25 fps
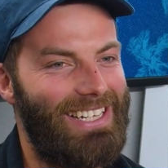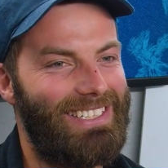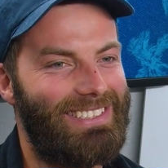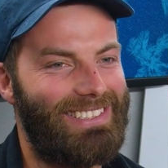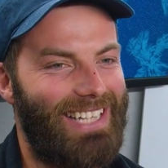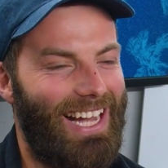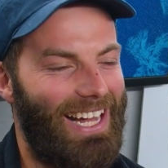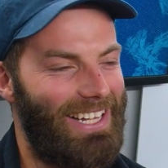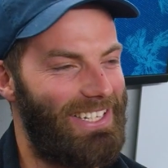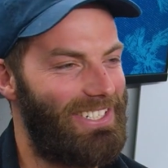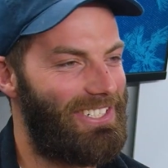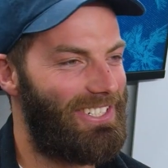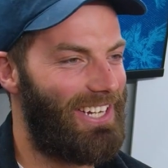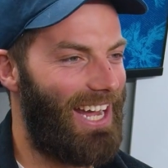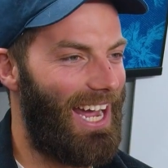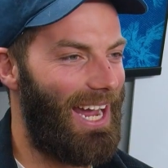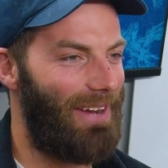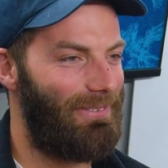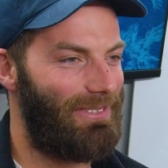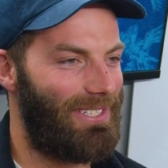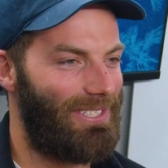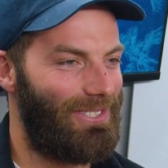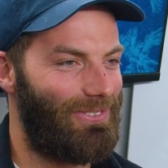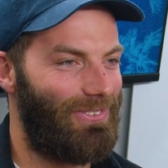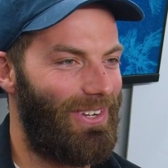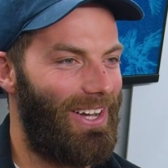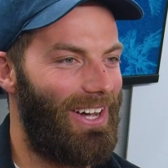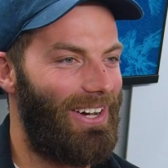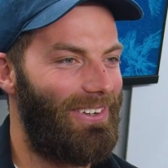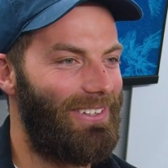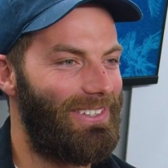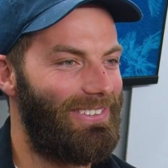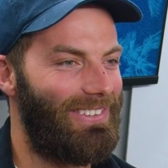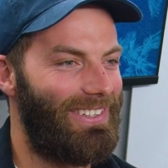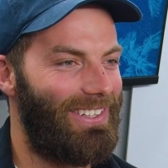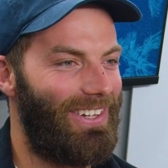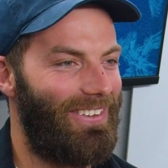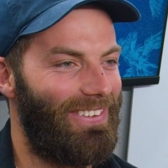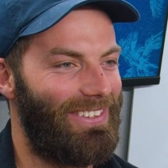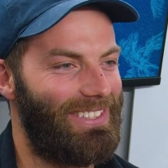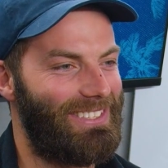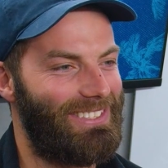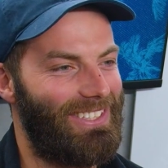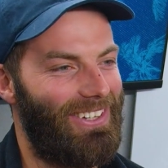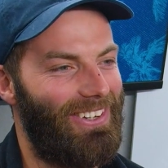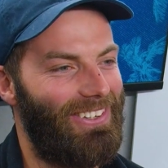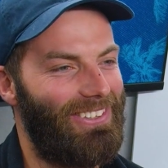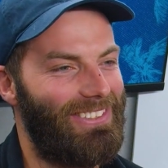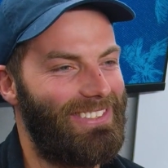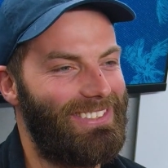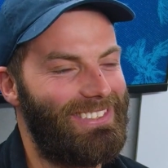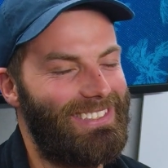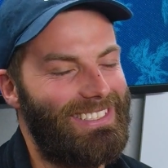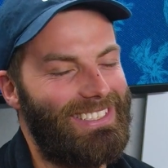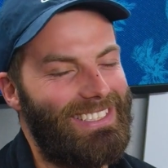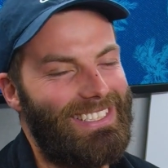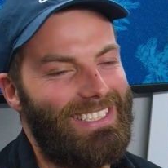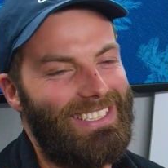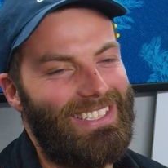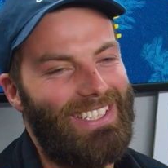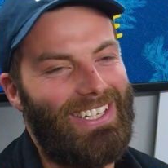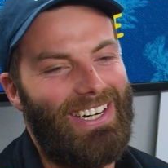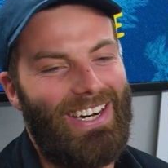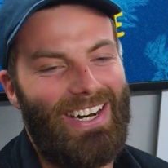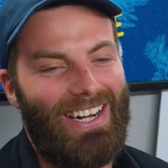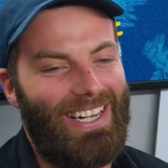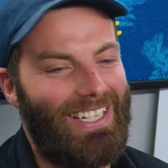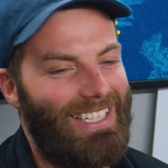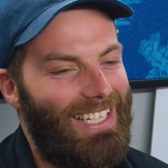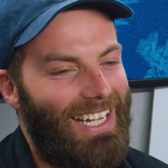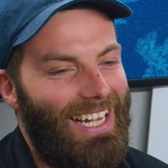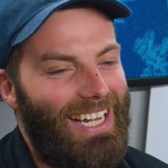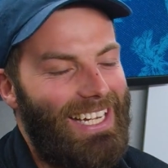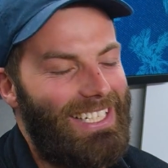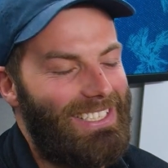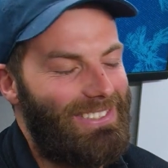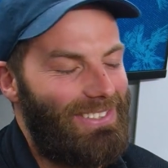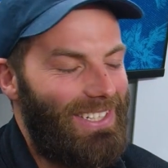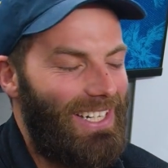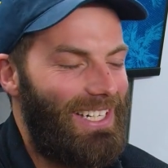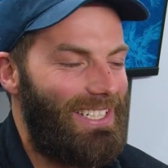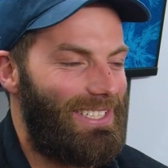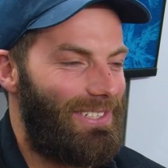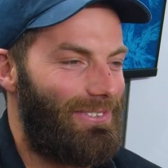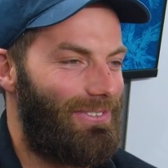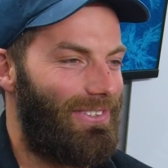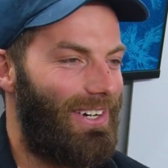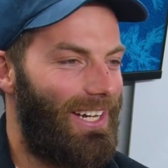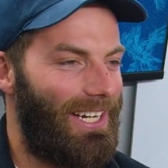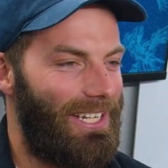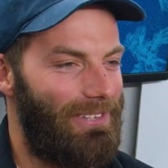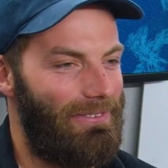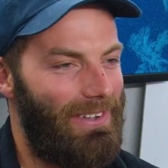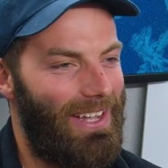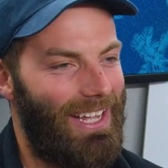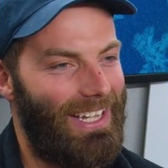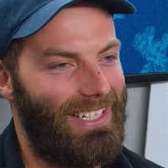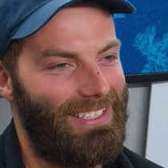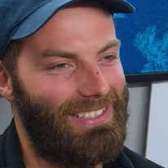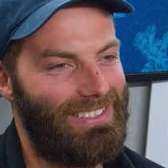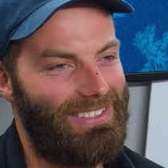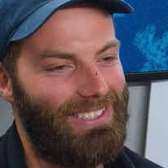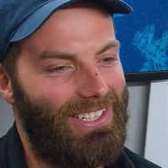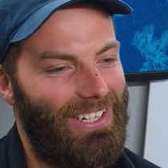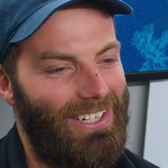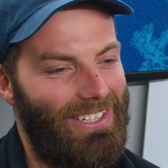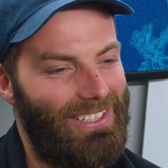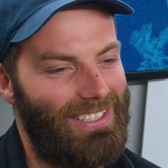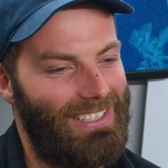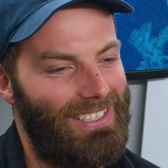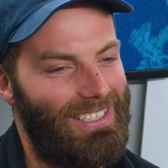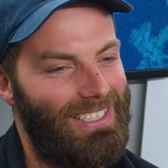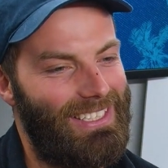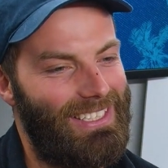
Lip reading: he's cutting shapes as well with all the songs, and he's a funny man. So